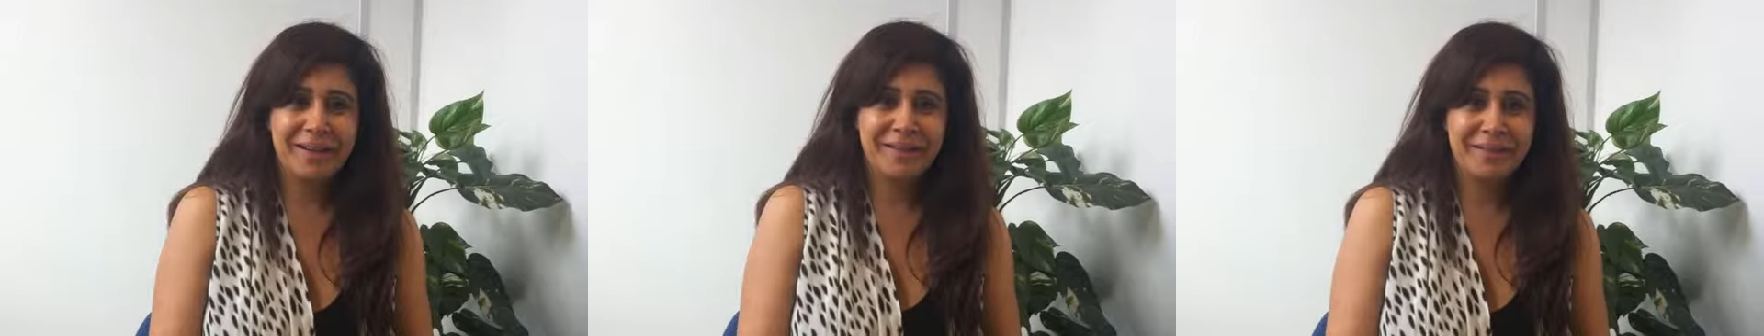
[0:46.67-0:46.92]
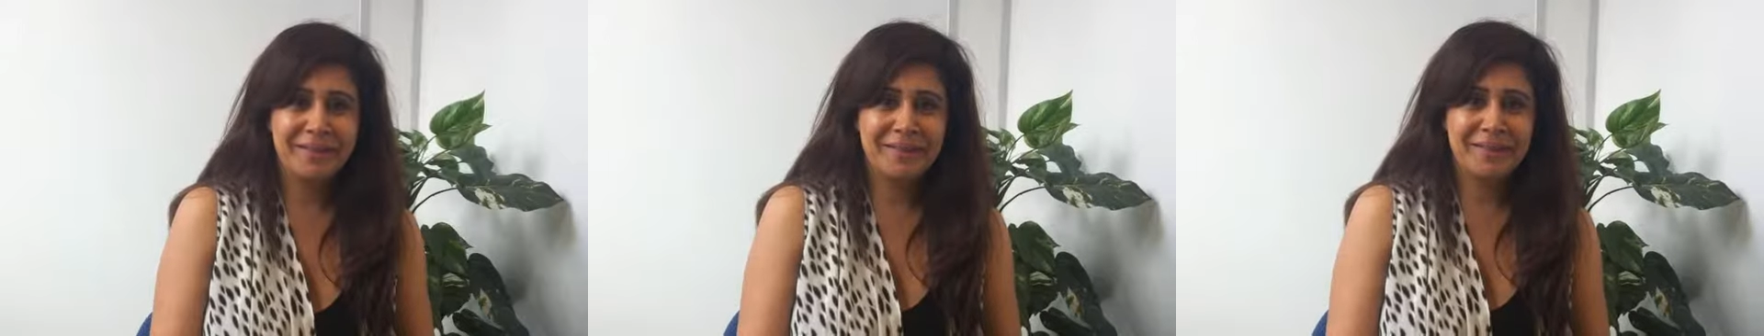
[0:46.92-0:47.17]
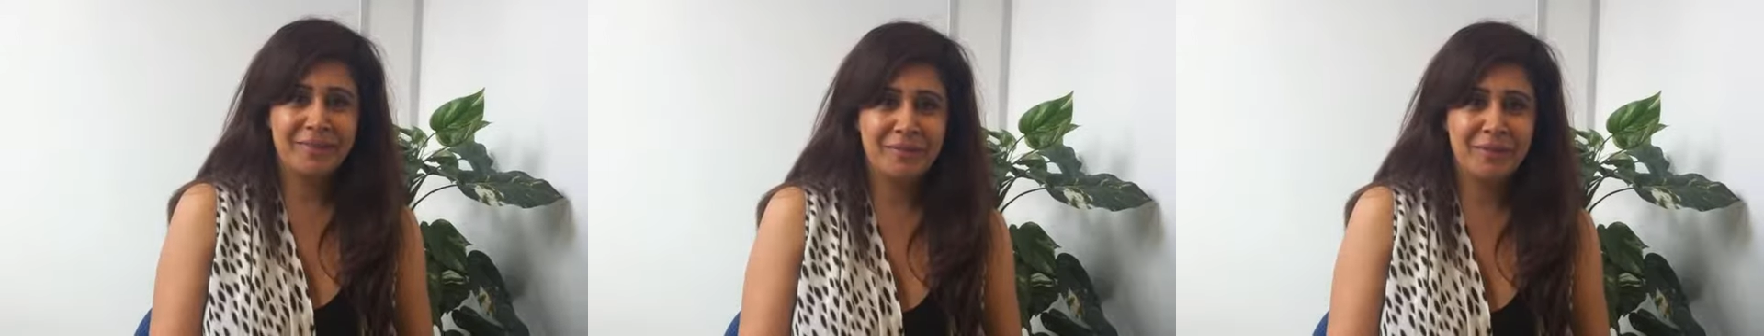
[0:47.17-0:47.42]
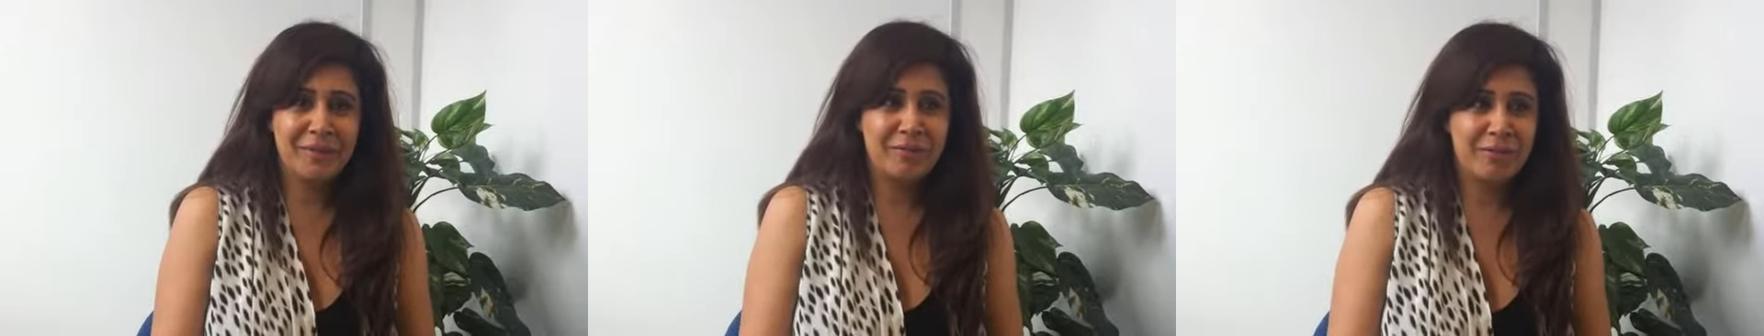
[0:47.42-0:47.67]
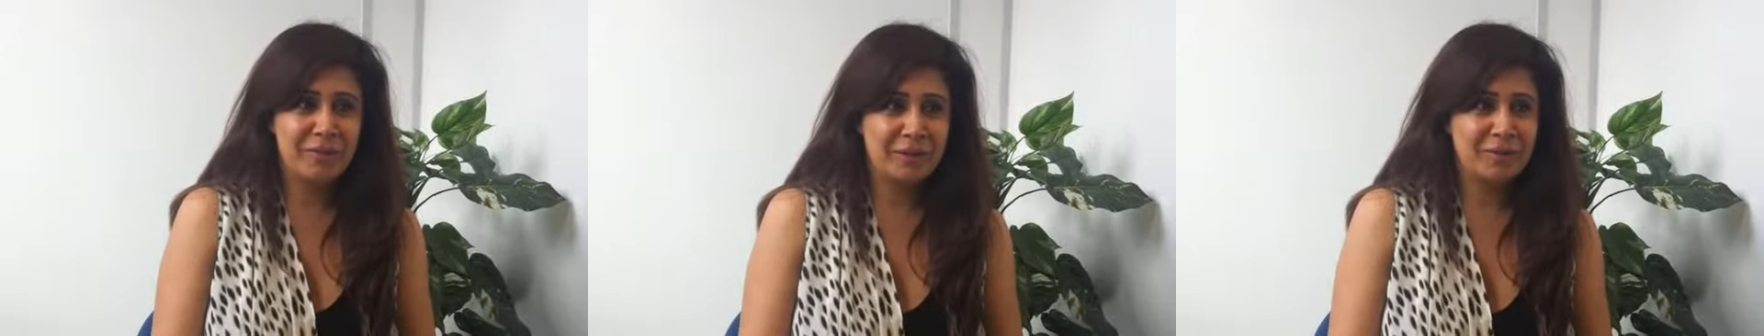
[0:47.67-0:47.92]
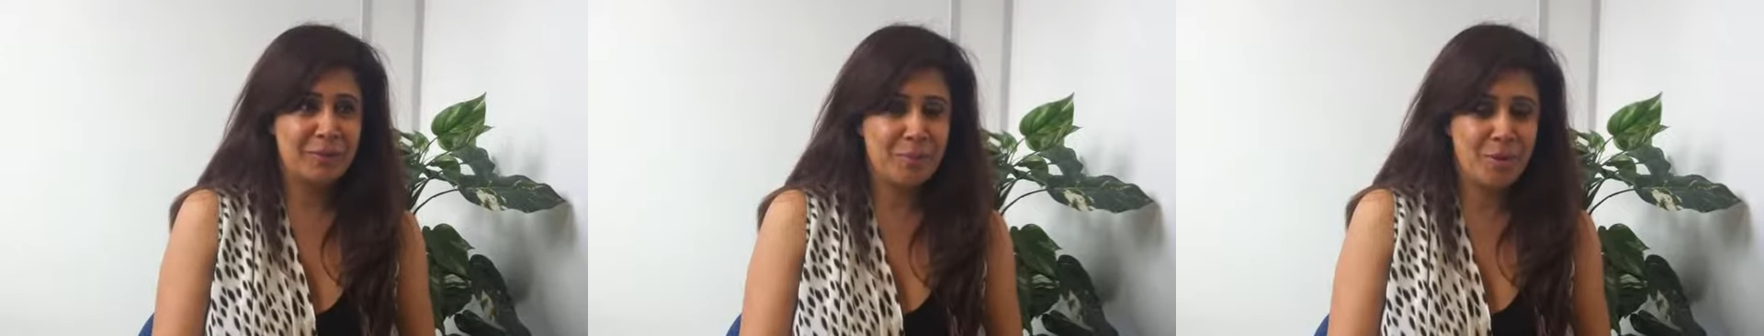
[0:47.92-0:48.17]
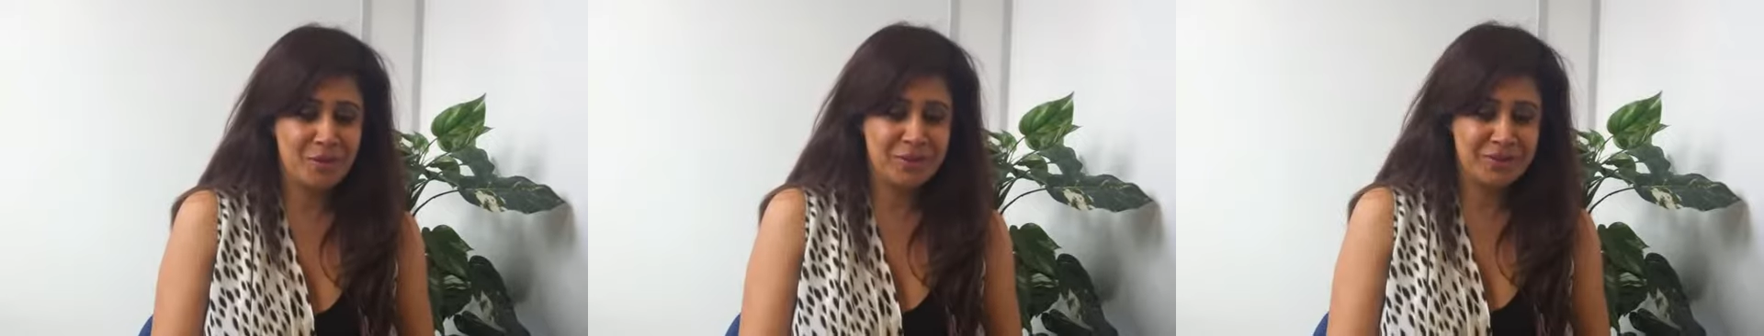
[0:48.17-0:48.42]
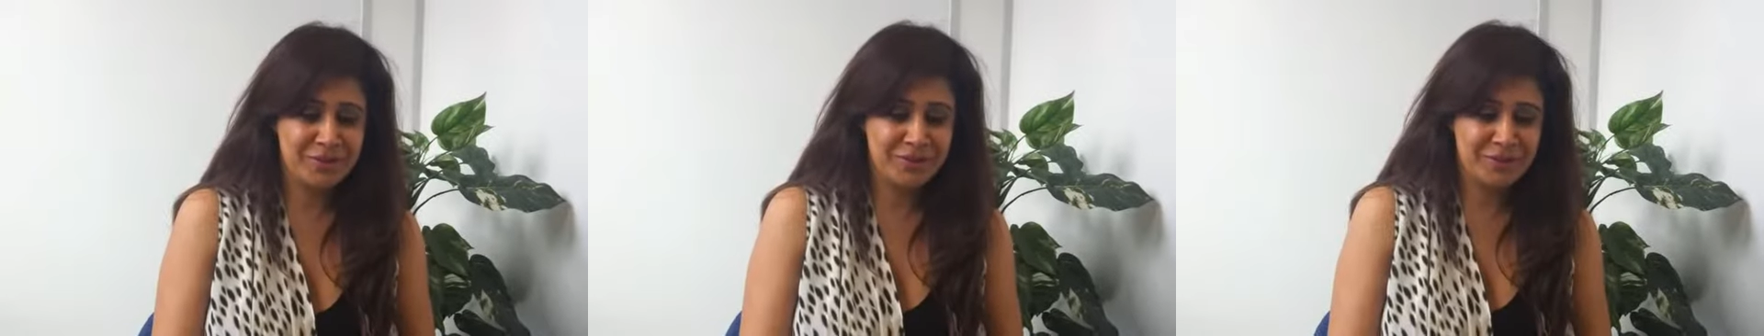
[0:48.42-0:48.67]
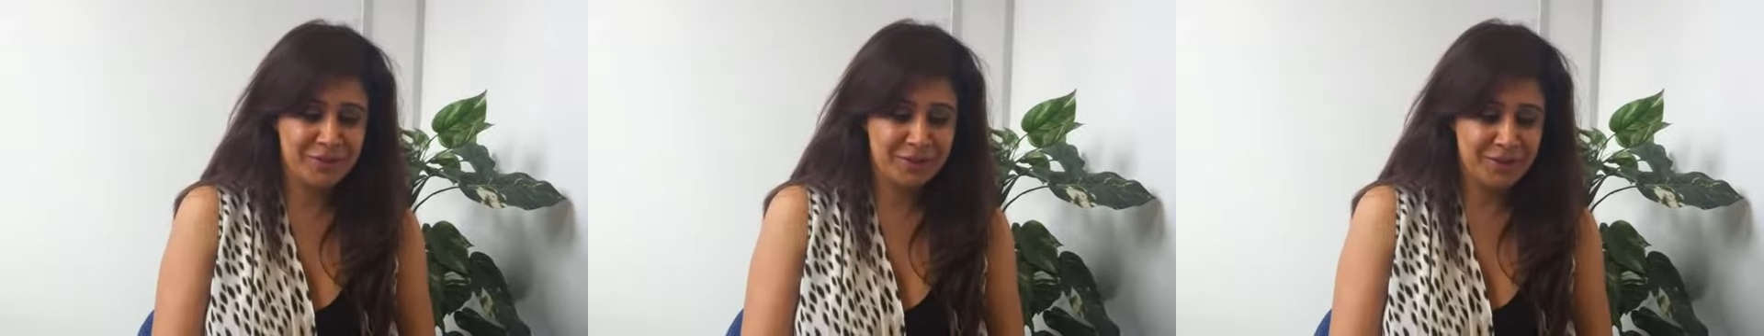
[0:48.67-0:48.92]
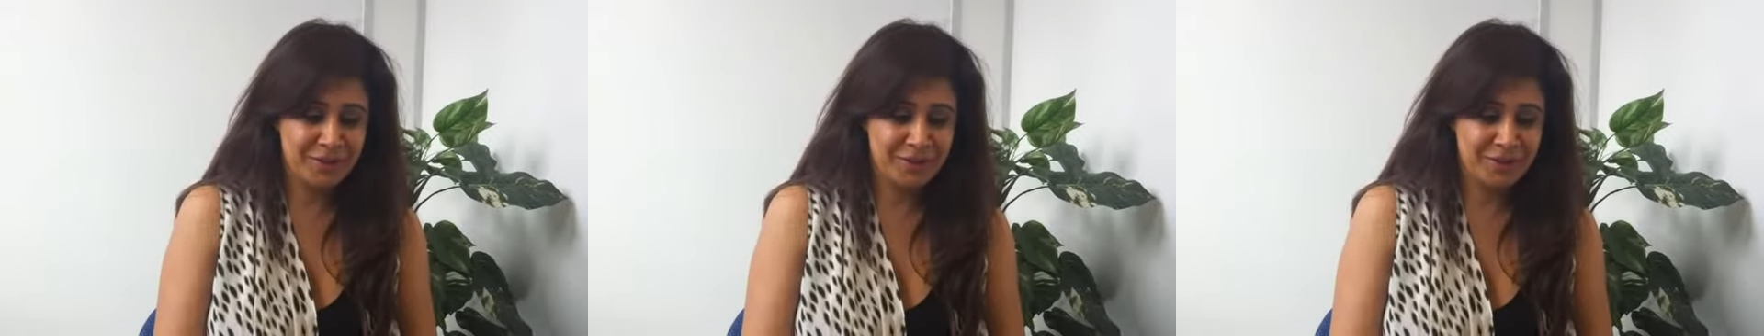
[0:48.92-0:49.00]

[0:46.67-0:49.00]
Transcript: And I've never felt so positive.